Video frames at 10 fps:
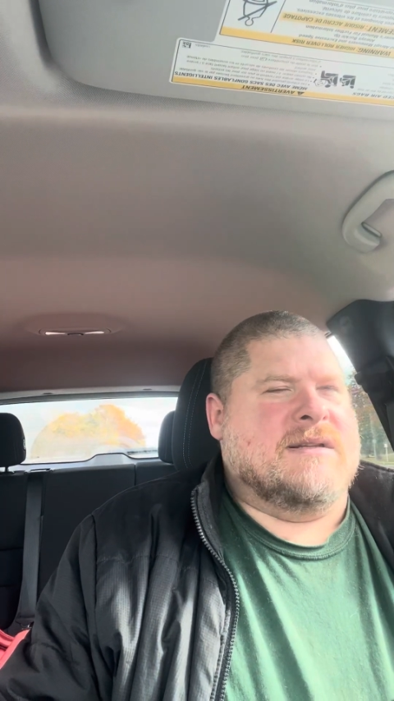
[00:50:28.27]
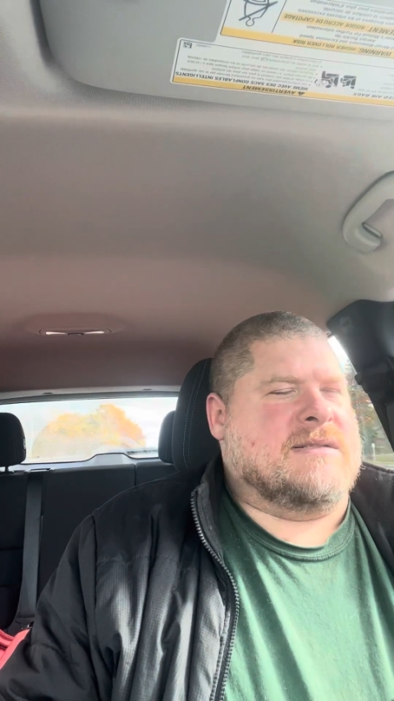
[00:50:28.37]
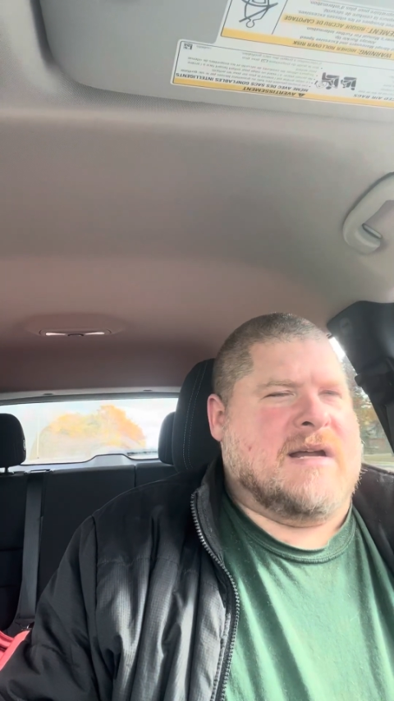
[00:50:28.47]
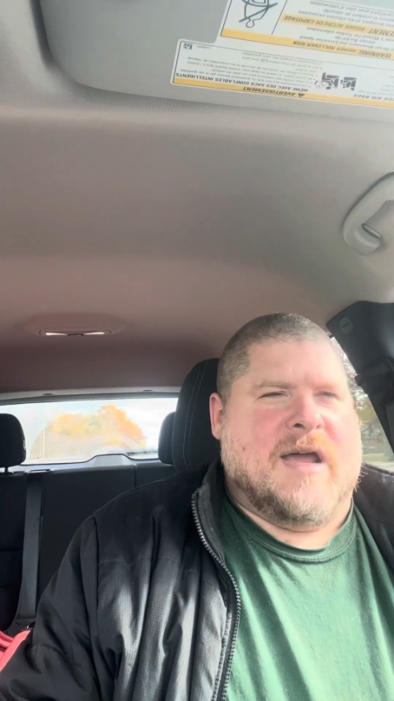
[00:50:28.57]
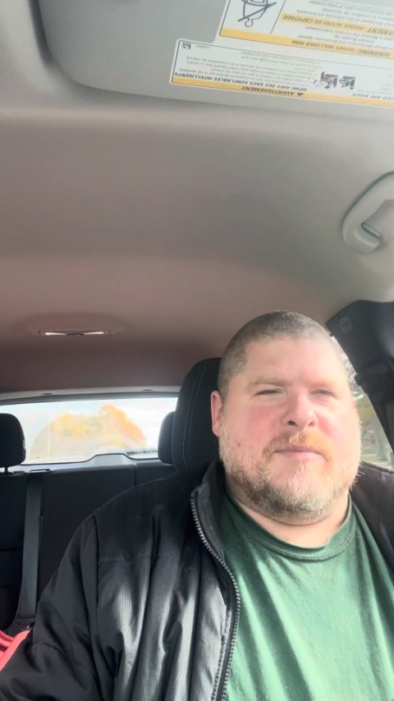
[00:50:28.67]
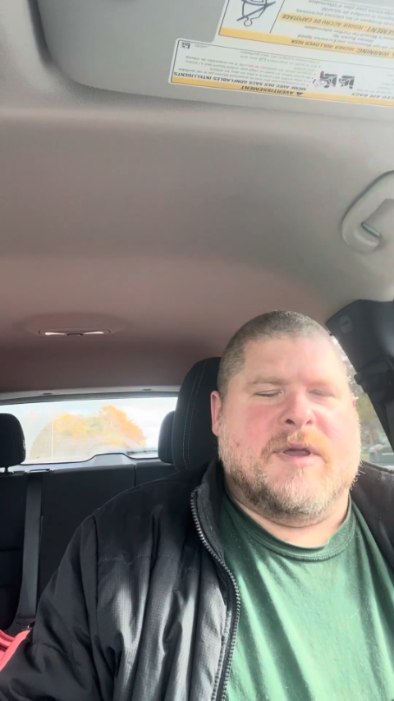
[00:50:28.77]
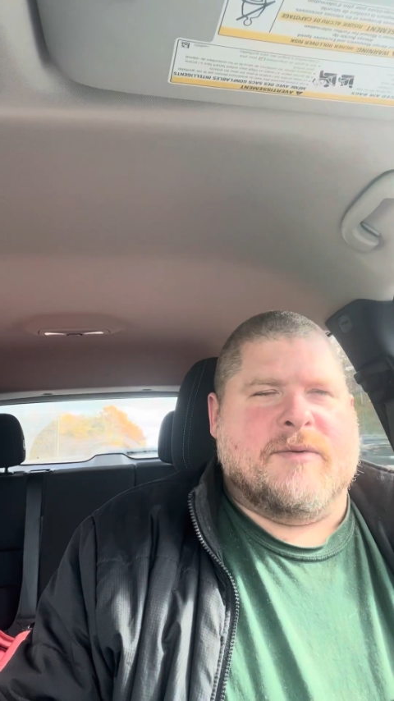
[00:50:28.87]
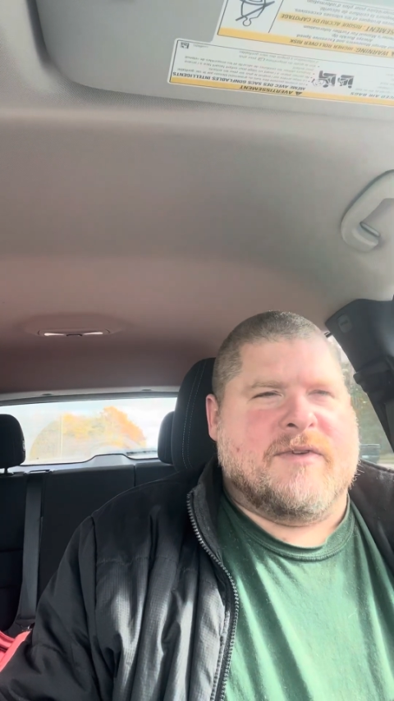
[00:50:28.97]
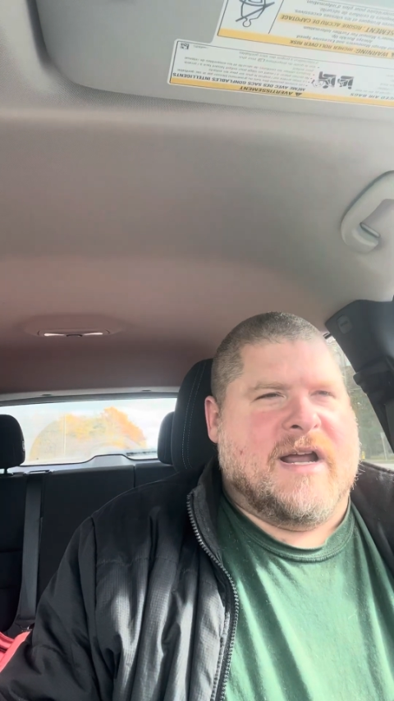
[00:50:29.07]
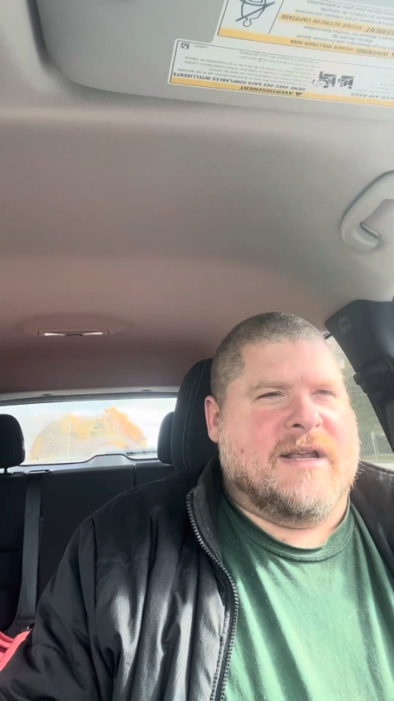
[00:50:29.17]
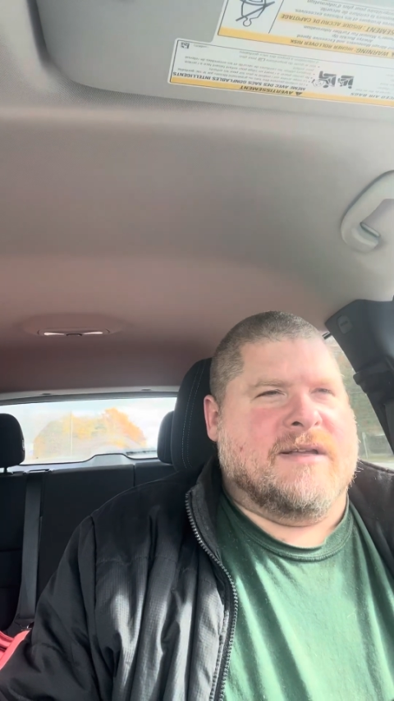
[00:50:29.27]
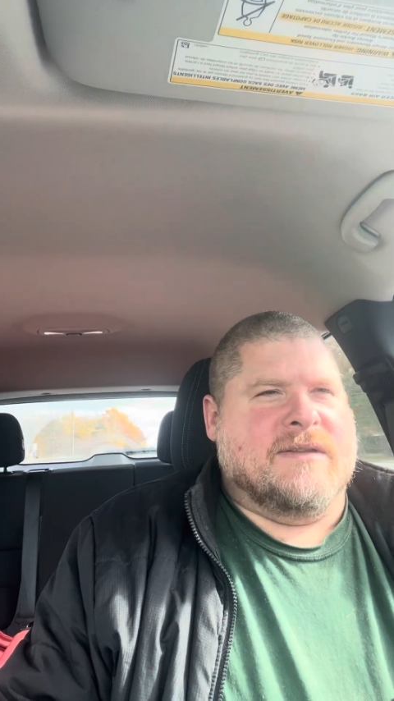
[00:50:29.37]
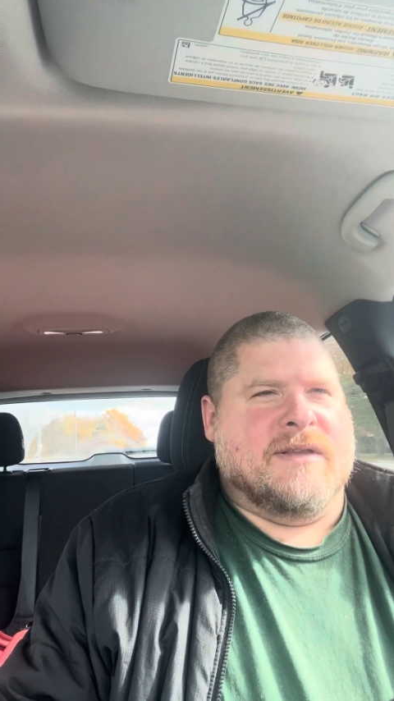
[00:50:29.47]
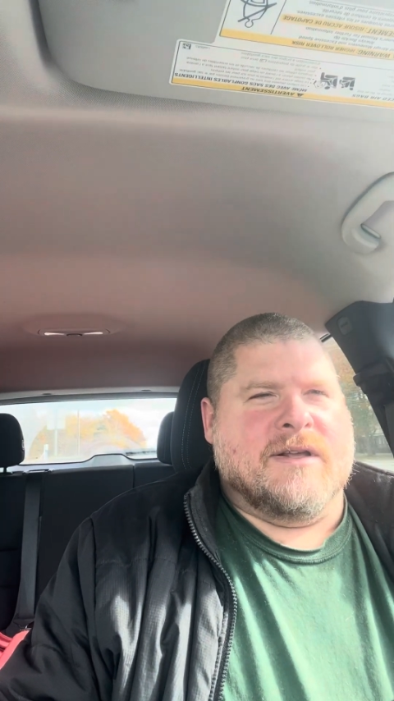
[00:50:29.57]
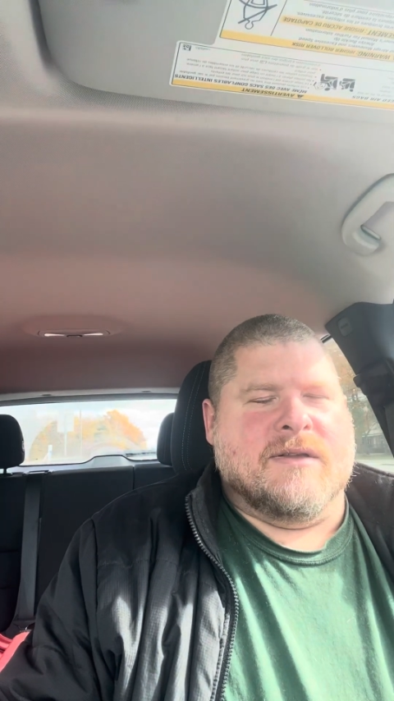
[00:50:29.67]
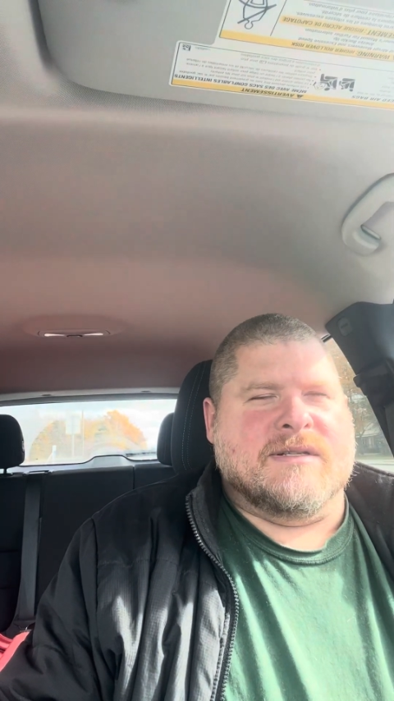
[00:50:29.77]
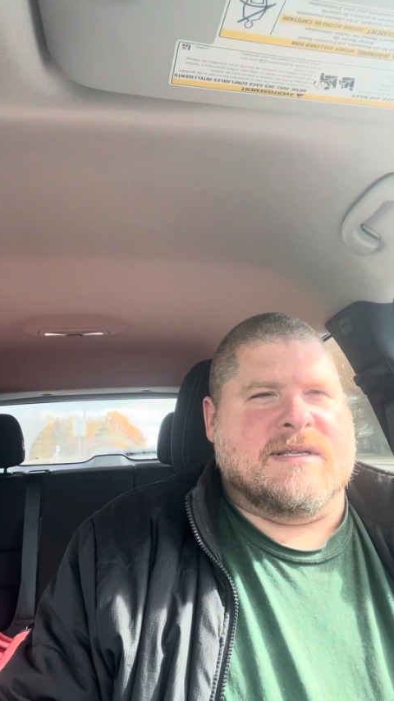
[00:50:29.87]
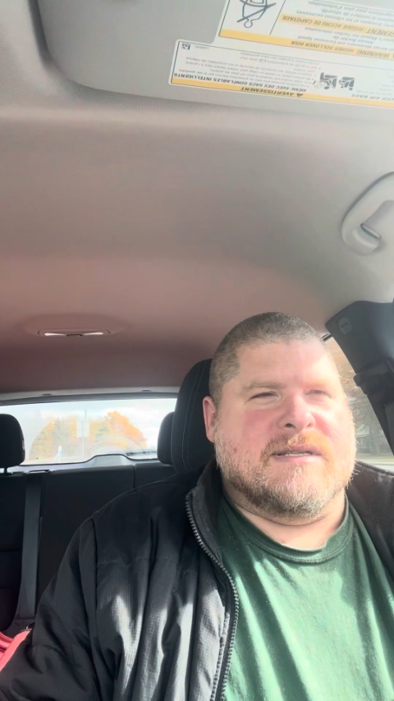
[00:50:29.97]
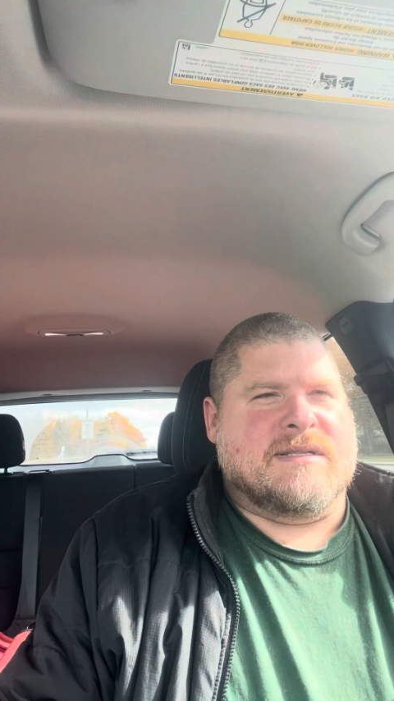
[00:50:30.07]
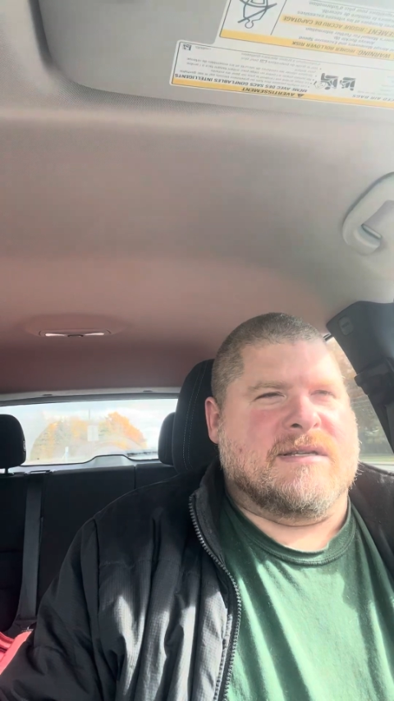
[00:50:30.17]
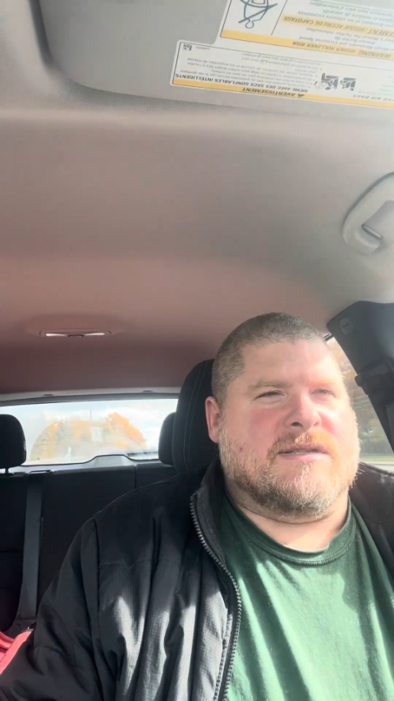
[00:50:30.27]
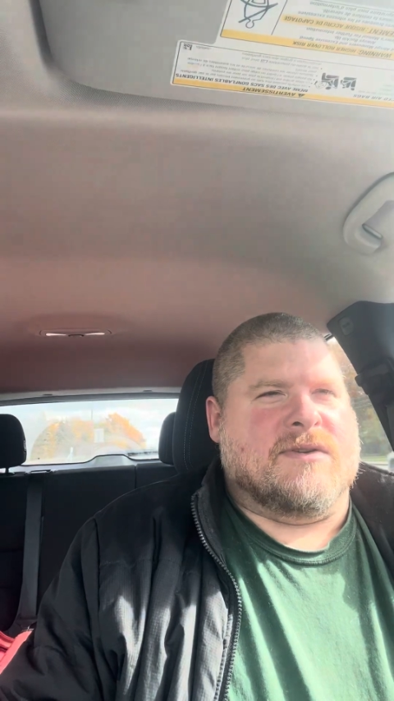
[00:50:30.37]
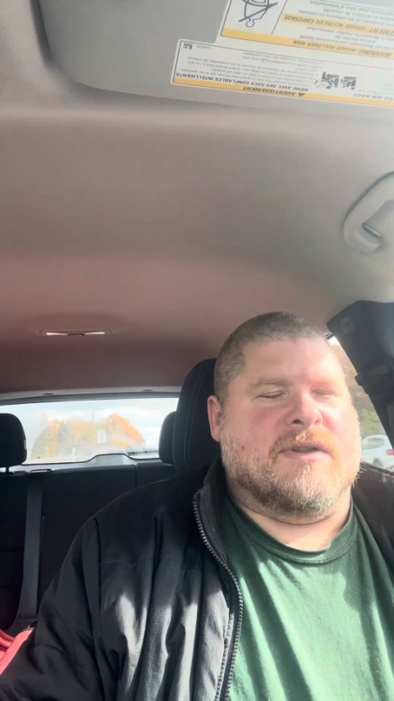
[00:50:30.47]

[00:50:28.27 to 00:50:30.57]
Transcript: It's not me providing legal assistance